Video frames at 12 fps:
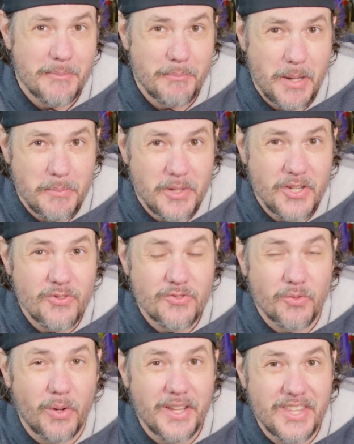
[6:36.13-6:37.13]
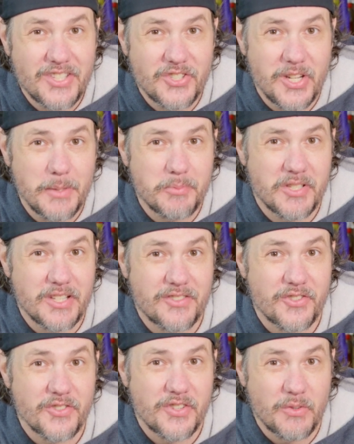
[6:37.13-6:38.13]
maybe use one of the cheap
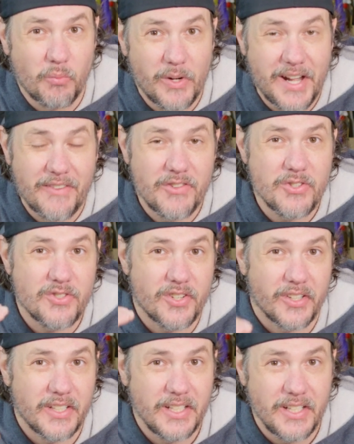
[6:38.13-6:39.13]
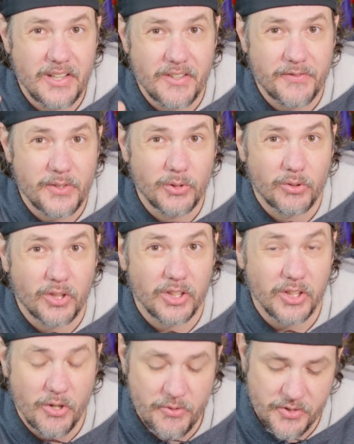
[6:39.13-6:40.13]
sensors, and whenever you start getting the fuel
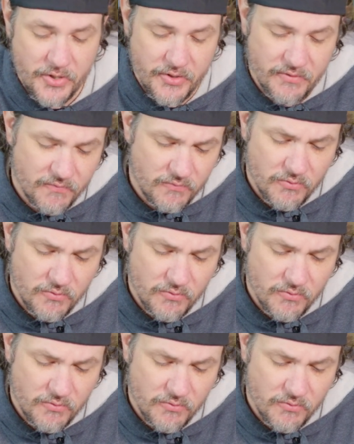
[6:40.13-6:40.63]
closer,